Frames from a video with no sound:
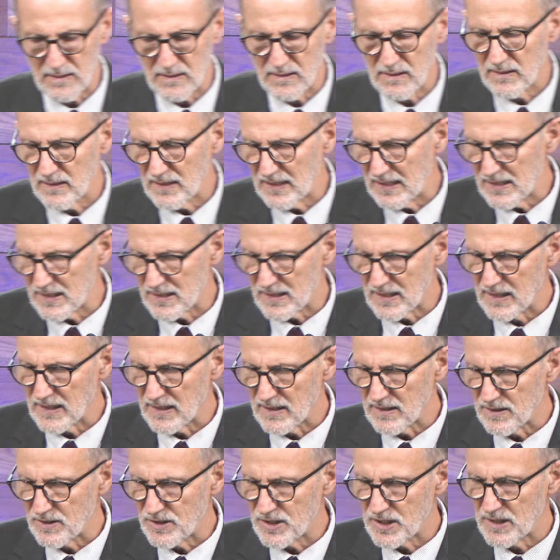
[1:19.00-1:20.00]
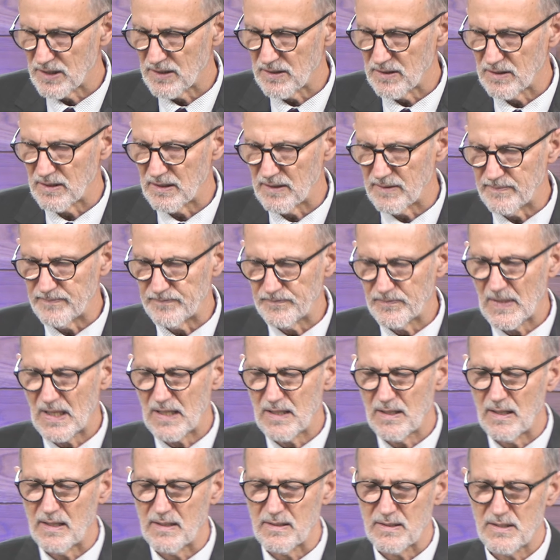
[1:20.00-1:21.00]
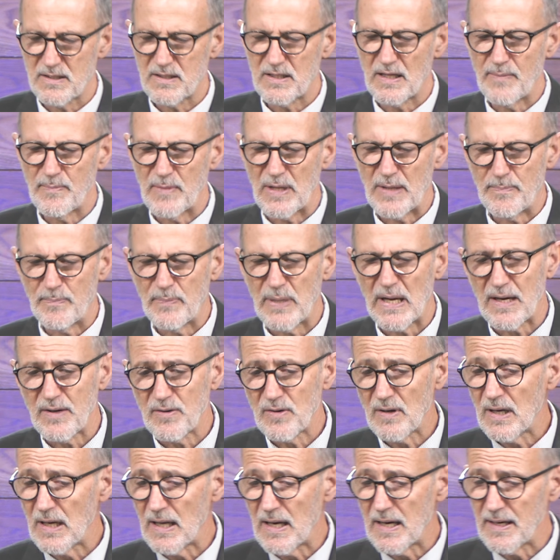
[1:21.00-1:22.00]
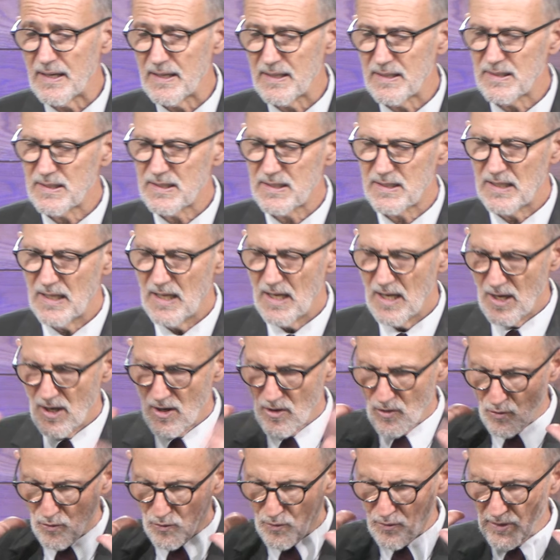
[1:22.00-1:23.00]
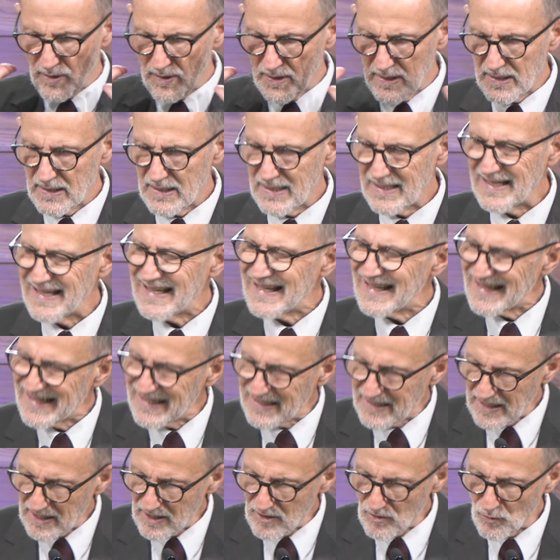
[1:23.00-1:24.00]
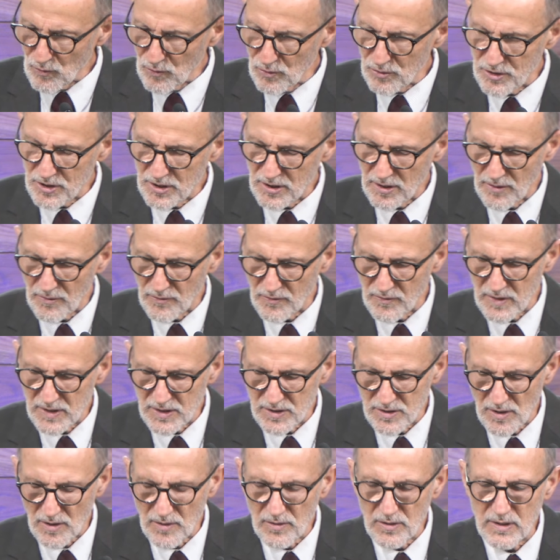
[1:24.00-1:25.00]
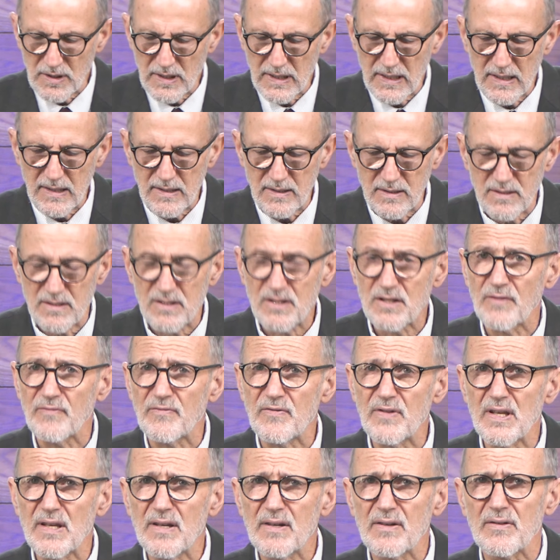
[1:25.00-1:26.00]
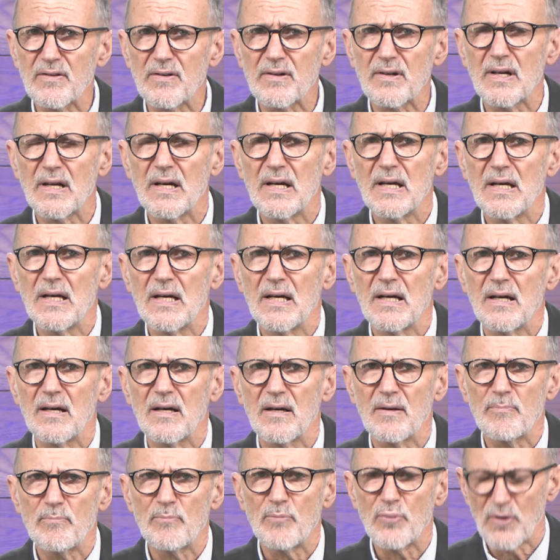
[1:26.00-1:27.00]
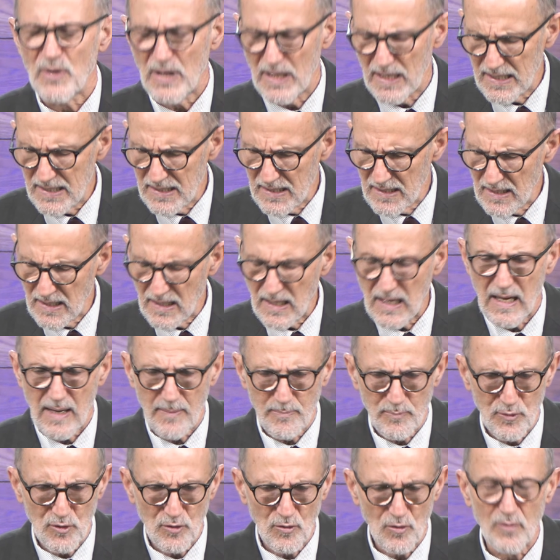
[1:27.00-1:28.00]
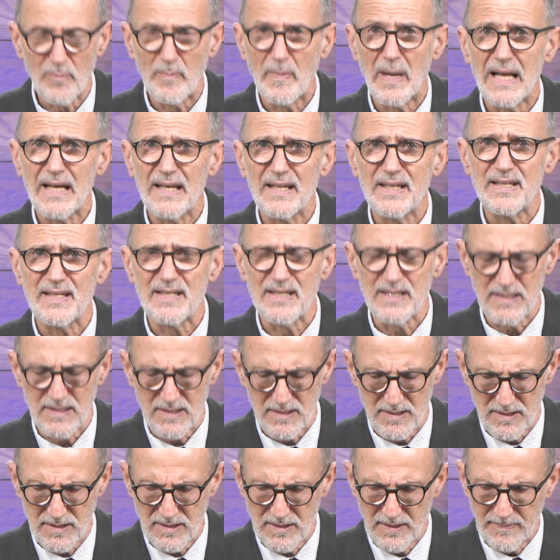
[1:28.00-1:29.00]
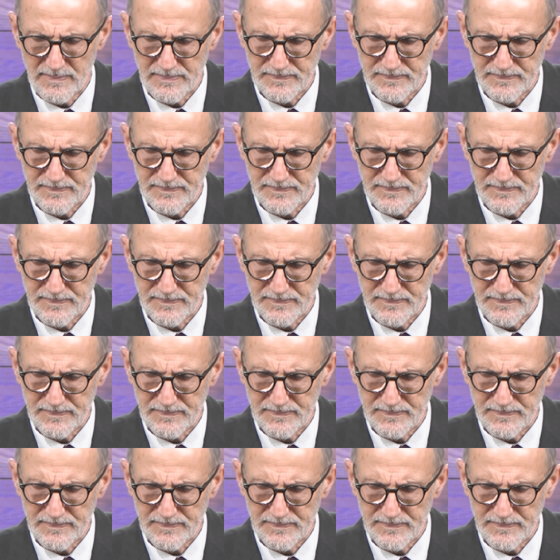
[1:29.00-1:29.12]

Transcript: these little children semi-paralyzed, or it can also result in severe brain abnormalities.